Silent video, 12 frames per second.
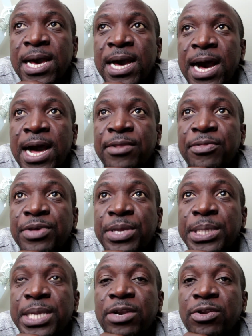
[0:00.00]
and
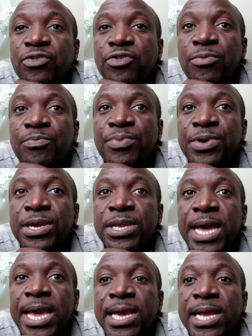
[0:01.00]
these can also be
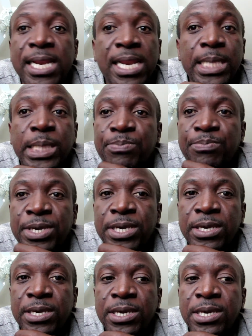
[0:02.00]
like class
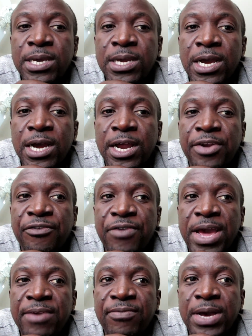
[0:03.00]
B uh,
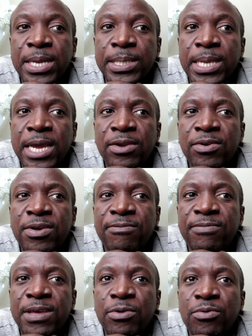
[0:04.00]
drivers I don't know
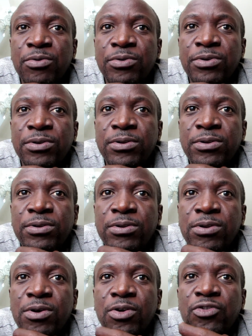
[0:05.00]
if they would
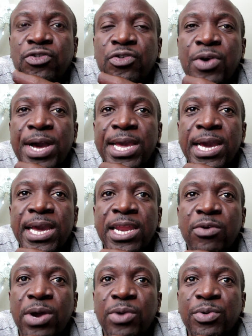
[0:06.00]
also hire
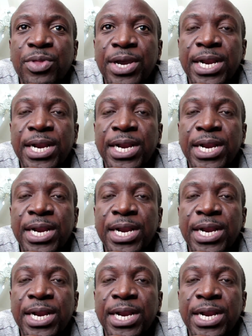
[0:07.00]
anyone with a